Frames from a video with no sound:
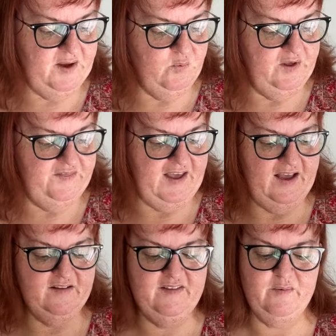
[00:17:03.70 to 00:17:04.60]
with
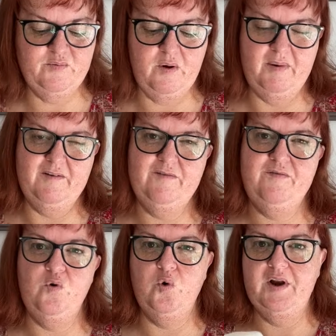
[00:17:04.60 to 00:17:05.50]
that. That was probably
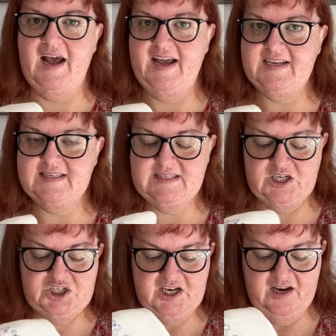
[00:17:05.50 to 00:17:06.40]
4 days
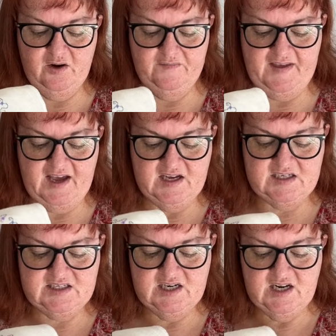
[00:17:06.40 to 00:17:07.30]
stitching on
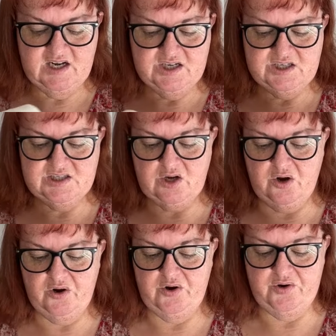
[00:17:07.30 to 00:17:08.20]
that,
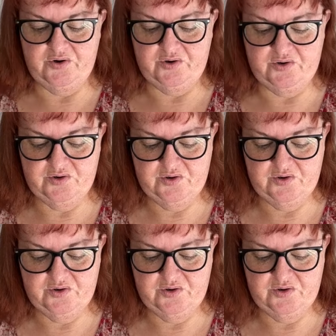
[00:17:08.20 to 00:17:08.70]
so